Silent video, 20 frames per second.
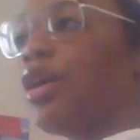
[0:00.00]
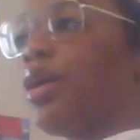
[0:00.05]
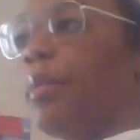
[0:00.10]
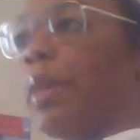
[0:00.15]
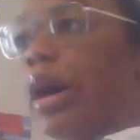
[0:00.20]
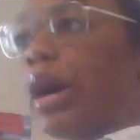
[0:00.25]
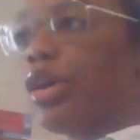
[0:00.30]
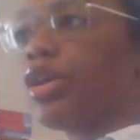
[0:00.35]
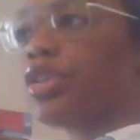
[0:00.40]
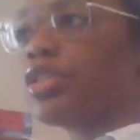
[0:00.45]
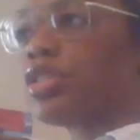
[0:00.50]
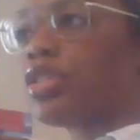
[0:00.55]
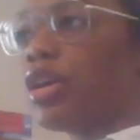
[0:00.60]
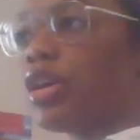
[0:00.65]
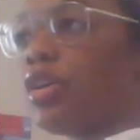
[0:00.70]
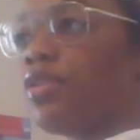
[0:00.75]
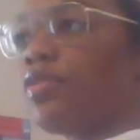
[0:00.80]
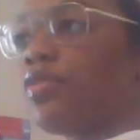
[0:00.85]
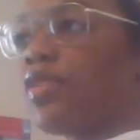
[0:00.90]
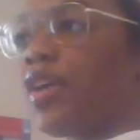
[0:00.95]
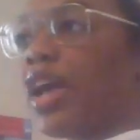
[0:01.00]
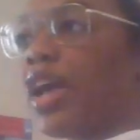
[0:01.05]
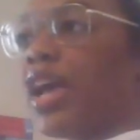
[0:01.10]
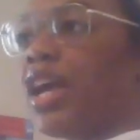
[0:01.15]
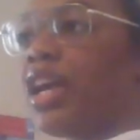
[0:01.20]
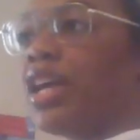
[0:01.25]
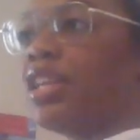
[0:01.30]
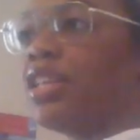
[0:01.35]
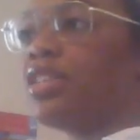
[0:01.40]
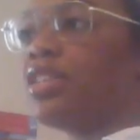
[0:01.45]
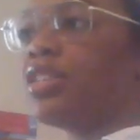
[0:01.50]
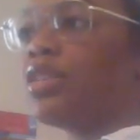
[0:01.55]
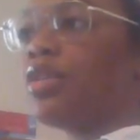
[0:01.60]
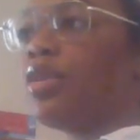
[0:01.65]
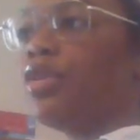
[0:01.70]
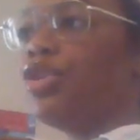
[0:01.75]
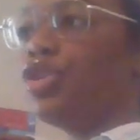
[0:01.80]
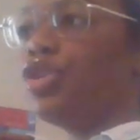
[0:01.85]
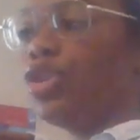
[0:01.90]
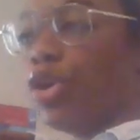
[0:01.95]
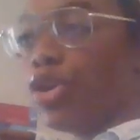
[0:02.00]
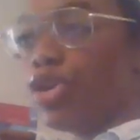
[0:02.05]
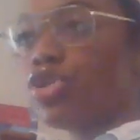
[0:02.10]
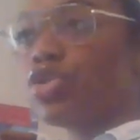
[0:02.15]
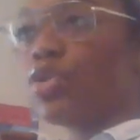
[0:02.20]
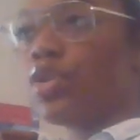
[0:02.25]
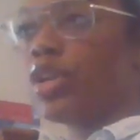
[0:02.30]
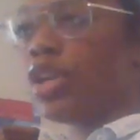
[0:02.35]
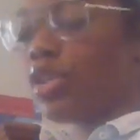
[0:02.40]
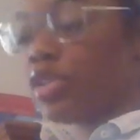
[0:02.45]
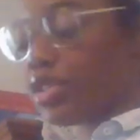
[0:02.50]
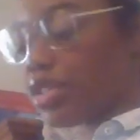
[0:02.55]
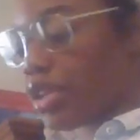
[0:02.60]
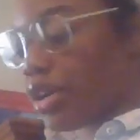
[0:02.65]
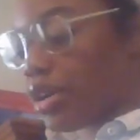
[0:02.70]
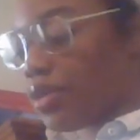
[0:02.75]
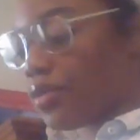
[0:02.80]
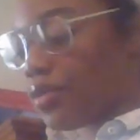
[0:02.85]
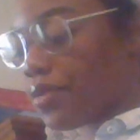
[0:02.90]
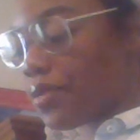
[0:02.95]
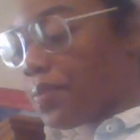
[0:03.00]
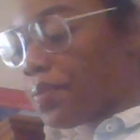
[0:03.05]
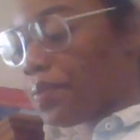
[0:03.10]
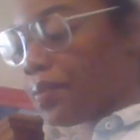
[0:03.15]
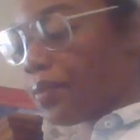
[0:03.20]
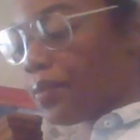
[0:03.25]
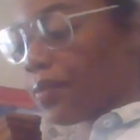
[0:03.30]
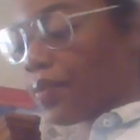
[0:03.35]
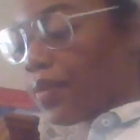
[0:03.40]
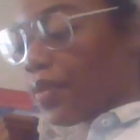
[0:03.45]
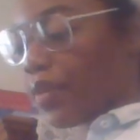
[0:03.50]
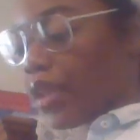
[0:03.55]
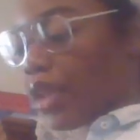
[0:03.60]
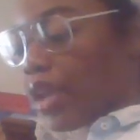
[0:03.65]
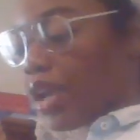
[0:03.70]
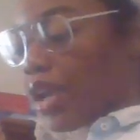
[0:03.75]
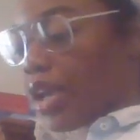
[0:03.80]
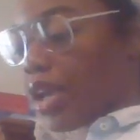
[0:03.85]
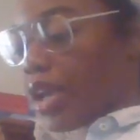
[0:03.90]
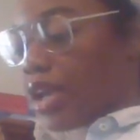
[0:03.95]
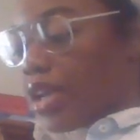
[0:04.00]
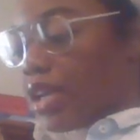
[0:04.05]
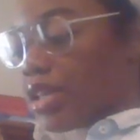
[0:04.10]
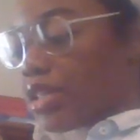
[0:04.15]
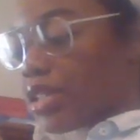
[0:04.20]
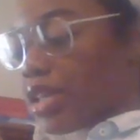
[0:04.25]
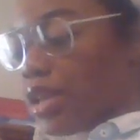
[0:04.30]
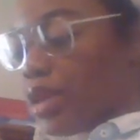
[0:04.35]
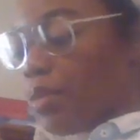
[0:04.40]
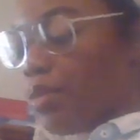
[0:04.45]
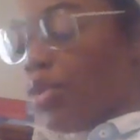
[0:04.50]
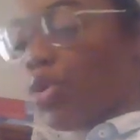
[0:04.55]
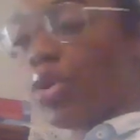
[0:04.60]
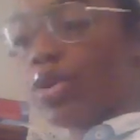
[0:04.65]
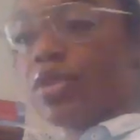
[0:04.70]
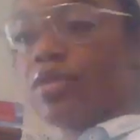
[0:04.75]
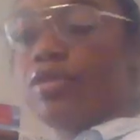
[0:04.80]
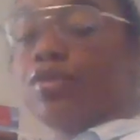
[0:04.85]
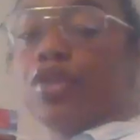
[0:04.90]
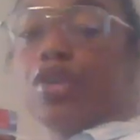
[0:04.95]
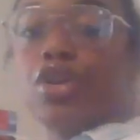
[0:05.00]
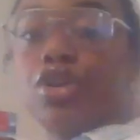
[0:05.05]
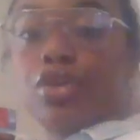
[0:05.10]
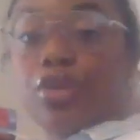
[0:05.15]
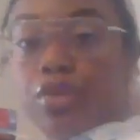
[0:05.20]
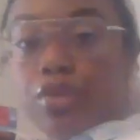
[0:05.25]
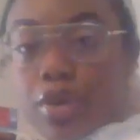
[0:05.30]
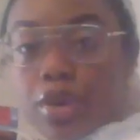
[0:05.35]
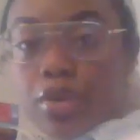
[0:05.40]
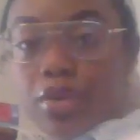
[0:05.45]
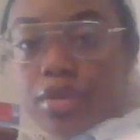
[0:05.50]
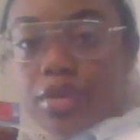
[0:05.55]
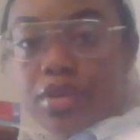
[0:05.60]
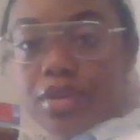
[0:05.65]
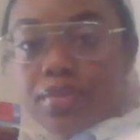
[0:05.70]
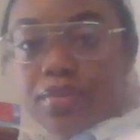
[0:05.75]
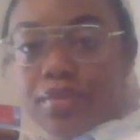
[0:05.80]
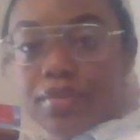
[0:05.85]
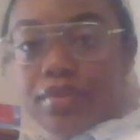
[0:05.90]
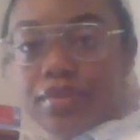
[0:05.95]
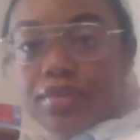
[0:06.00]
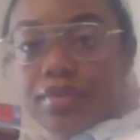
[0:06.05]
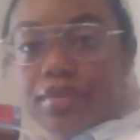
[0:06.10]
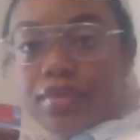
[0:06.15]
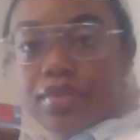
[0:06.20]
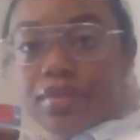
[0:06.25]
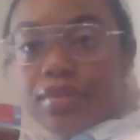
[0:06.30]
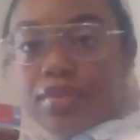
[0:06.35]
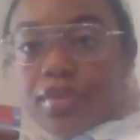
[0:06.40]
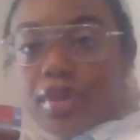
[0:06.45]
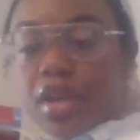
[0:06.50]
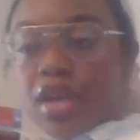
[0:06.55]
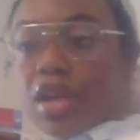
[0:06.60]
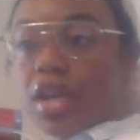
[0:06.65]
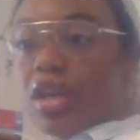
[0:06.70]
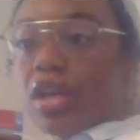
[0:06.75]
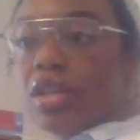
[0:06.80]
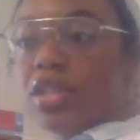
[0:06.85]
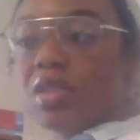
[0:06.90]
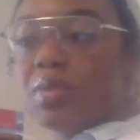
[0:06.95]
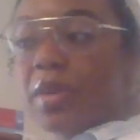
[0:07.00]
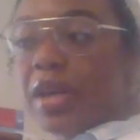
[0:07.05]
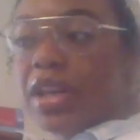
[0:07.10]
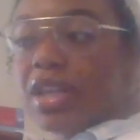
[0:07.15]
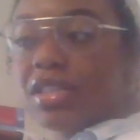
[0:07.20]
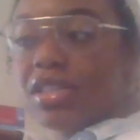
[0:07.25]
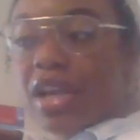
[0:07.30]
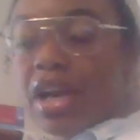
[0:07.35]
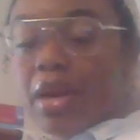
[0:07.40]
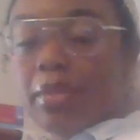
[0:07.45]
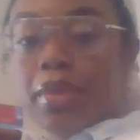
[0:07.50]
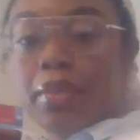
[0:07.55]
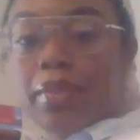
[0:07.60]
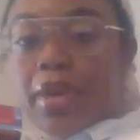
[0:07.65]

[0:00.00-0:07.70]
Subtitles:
about yourself and nurturing yourself is important for your growth. Spending time in